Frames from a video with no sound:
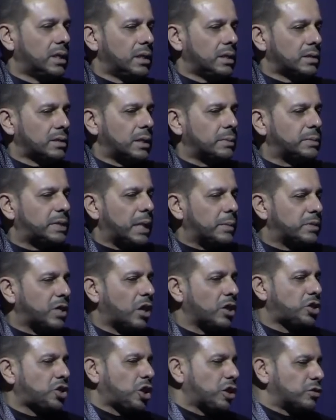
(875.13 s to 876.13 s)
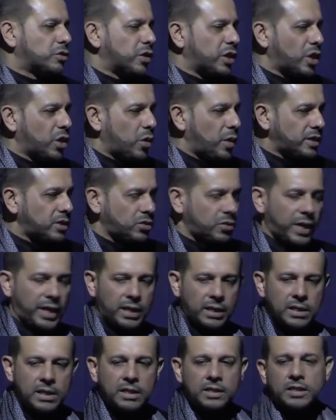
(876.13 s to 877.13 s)
Sometimes our children go astray.
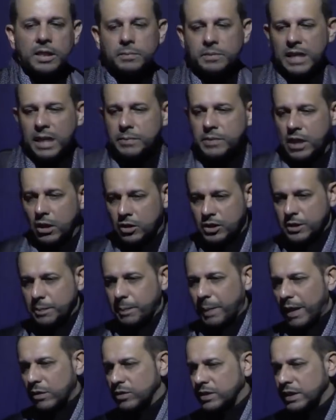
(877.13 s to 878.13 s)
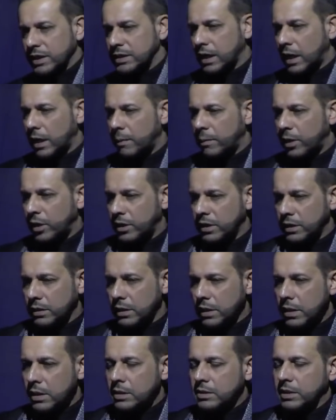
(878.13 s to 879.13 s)
Sometimes our spouses are a burden.
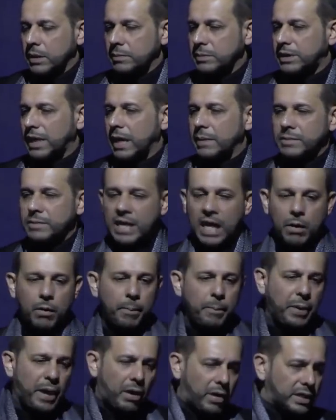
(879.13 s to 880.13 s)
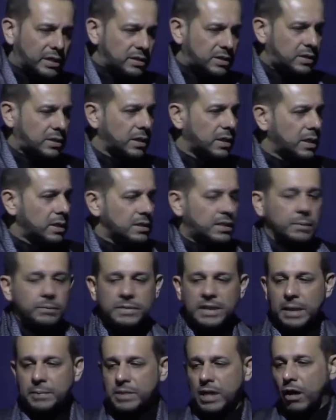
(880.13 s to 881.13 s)
Sometimes our parents.
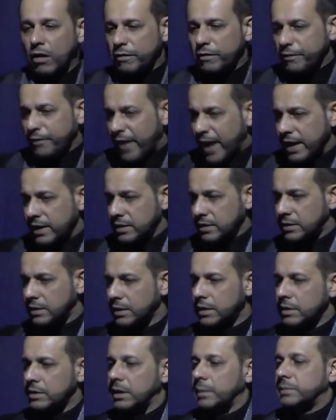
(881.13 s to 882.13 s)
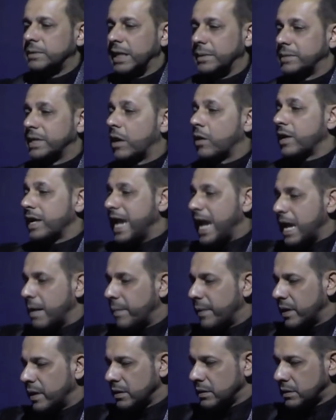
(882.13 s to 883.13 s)
Sometimes our friends. Sometimes our
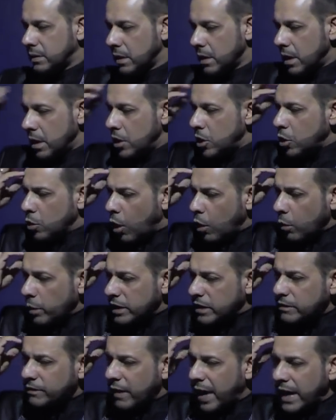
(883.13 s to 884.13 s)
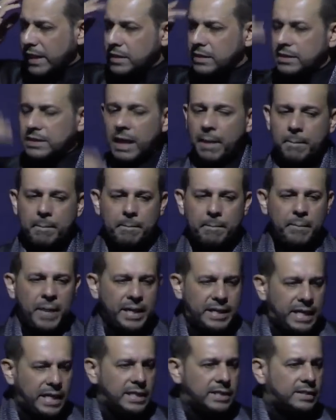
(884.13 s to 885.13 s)
neighbors. You'll always find
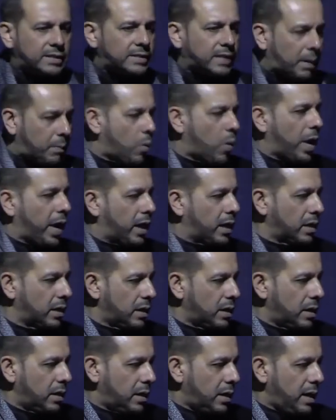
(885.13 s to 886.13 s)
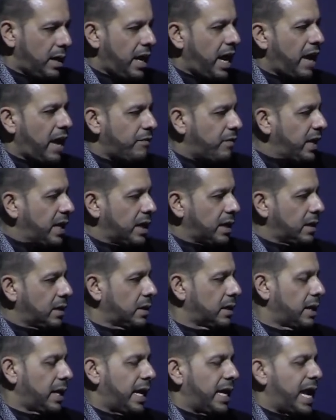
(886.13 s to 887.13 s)
somebody somewhere having
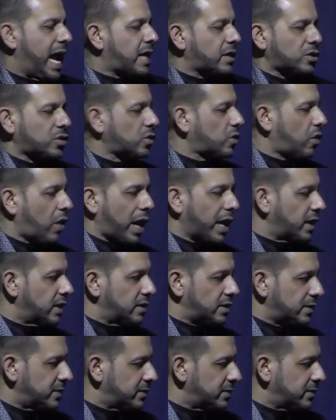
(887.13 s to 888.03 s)
an axe to grind.